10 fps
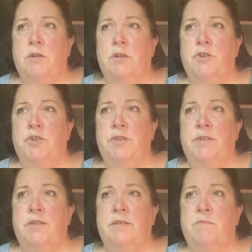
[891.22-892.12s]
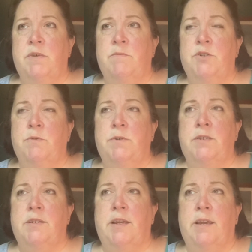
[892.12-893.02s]
she says sometimes she would
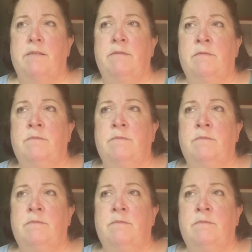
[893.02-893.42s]
sneak in.